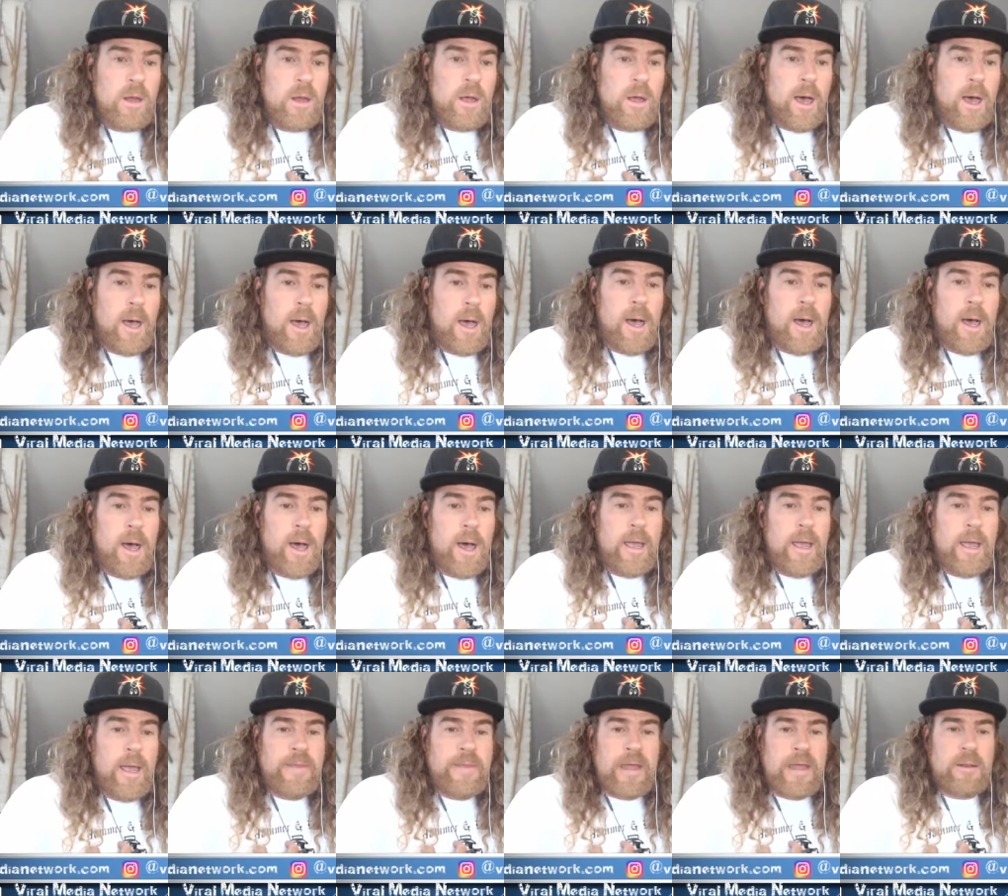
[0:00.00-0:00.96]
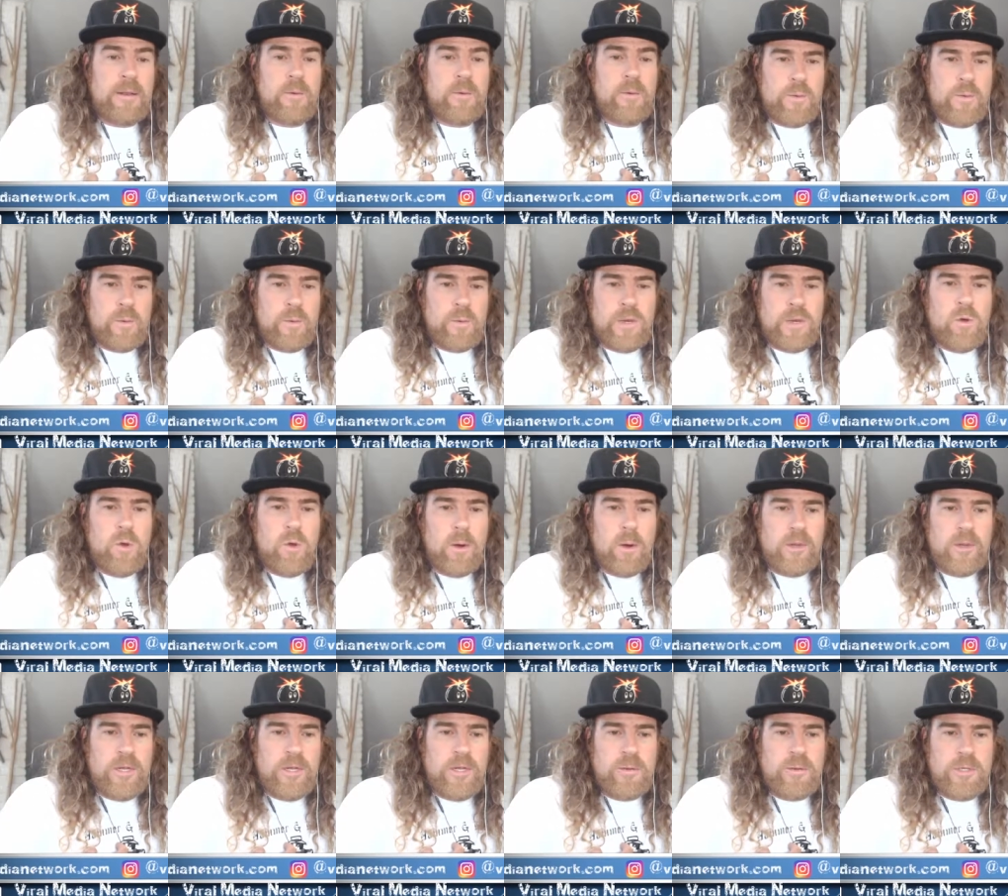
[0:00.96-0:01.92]
uh, and that we
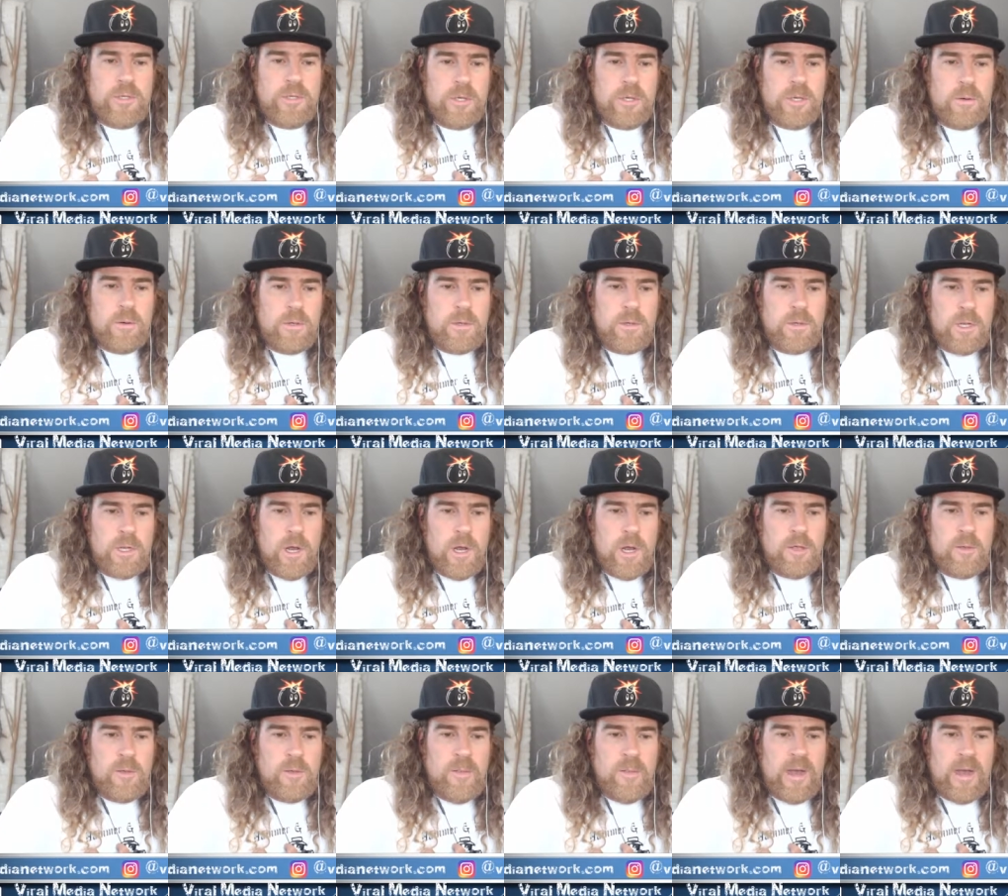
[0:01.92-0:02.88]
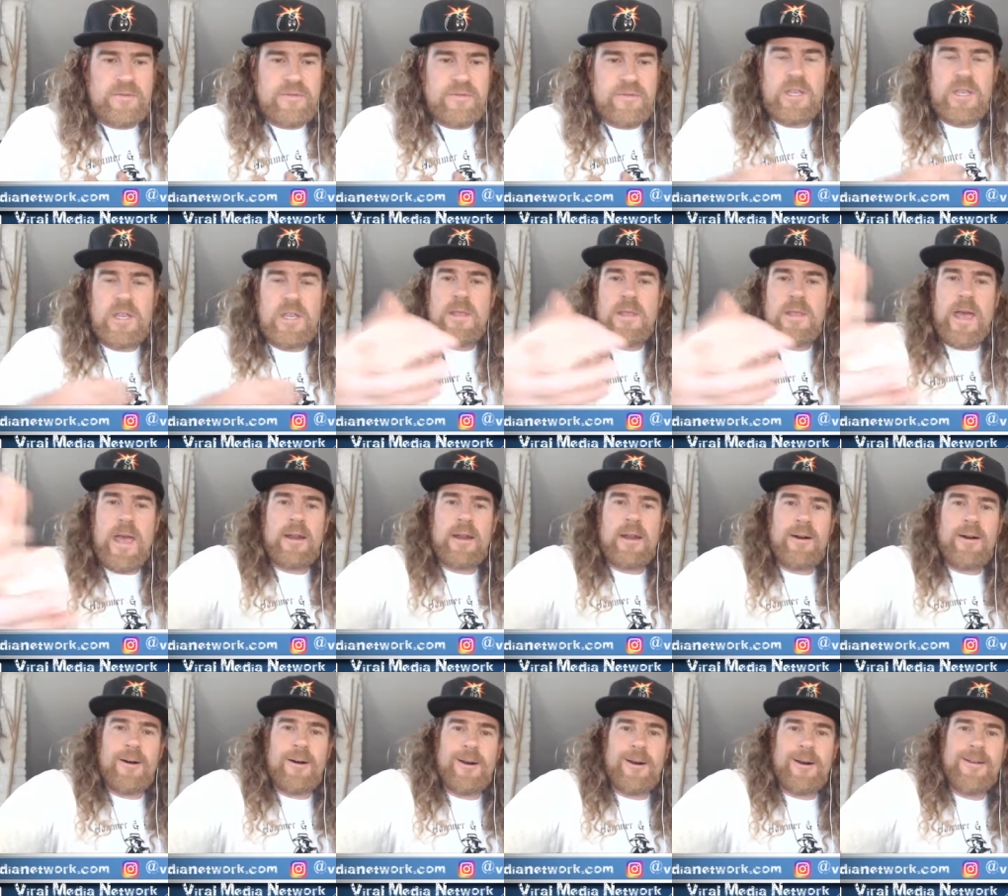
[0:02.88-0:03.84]
normally don't do. You know, you might have seen that
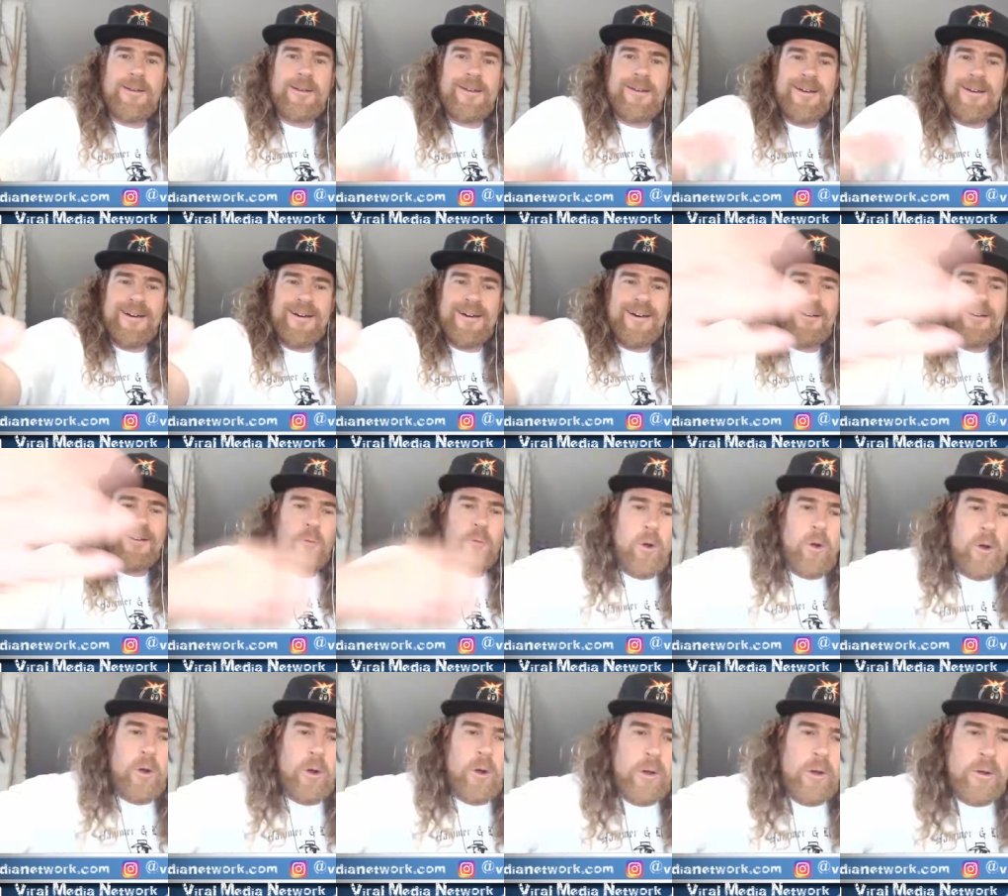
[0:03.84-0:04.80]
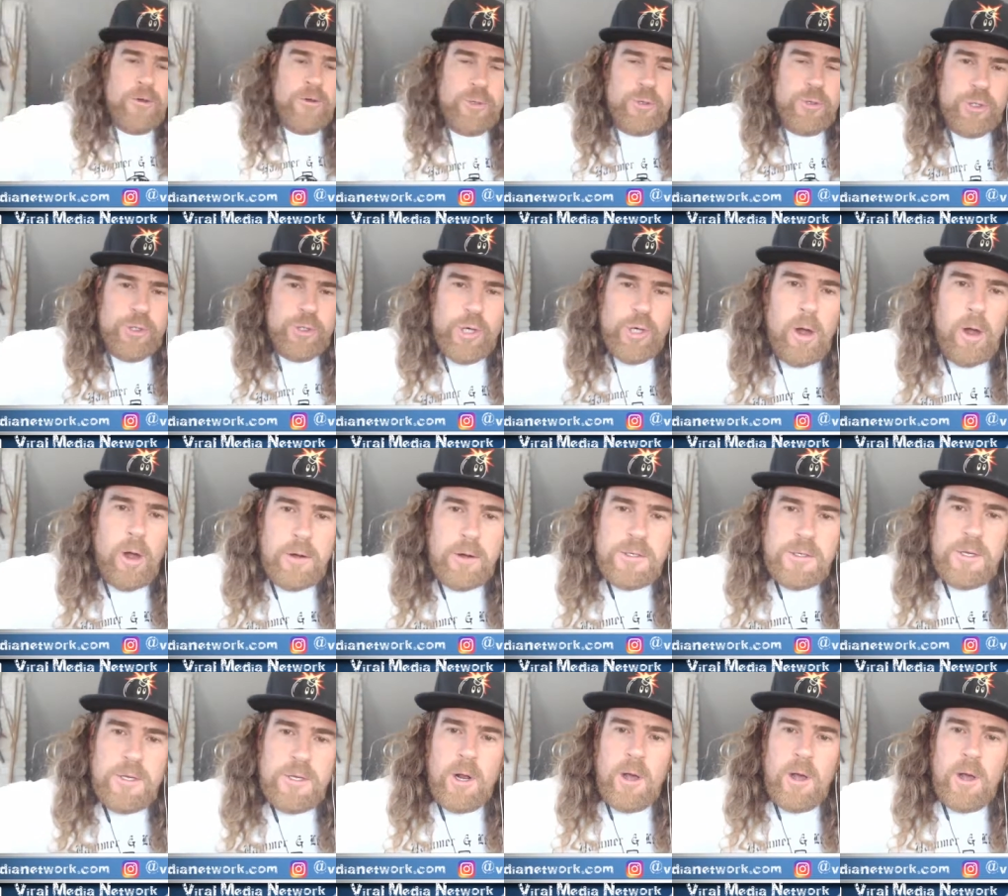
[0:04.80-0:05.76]
on uh, Warriors or
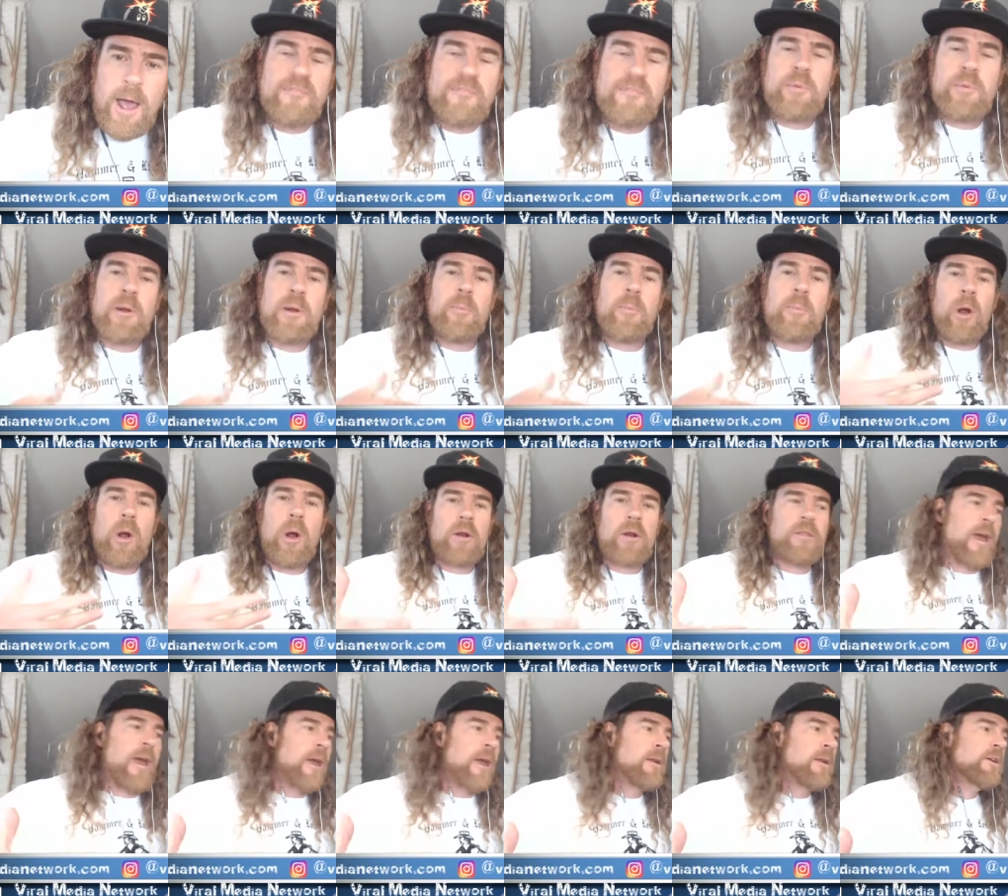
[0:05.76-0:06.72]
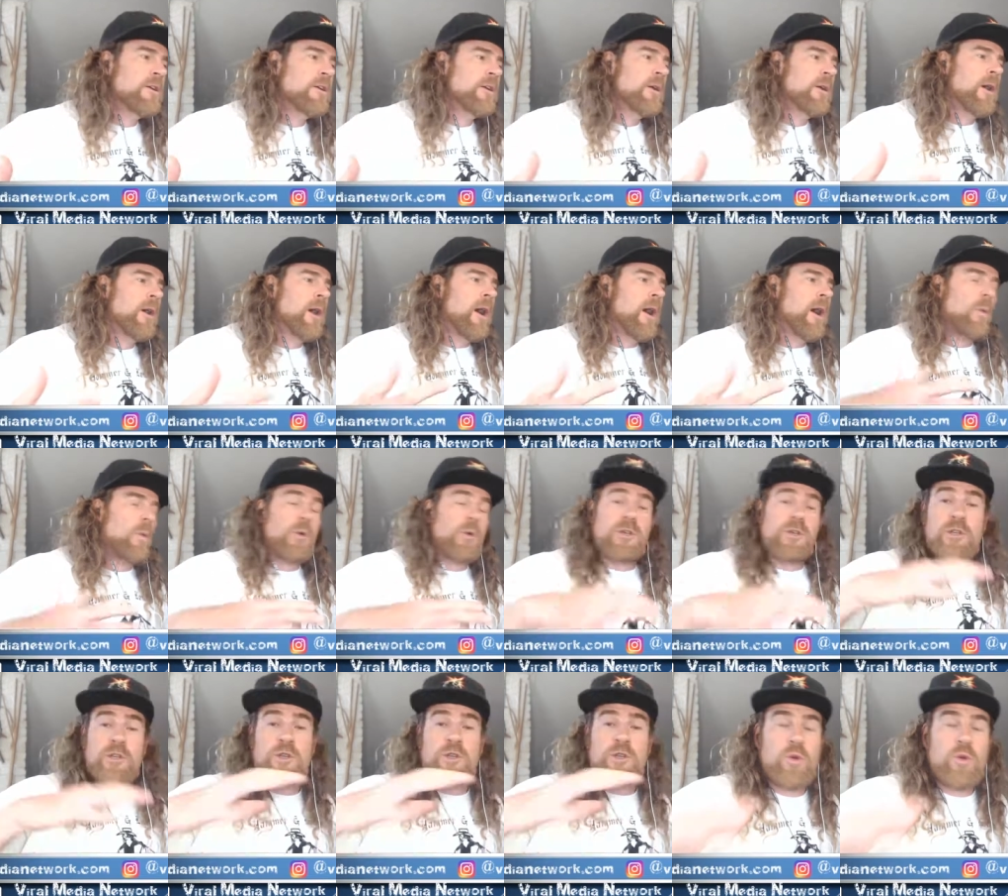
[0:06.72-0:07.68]
Sharks. You know, I've been a part of that, uh, which
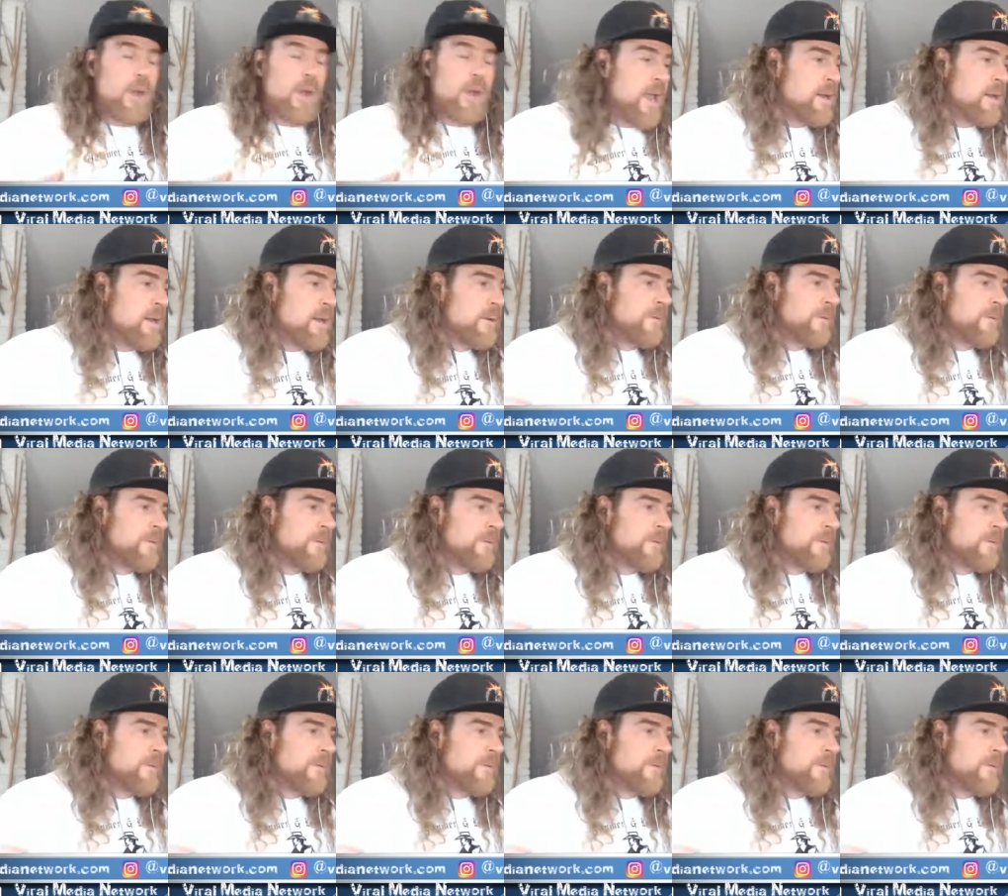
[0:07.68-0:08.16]
is great.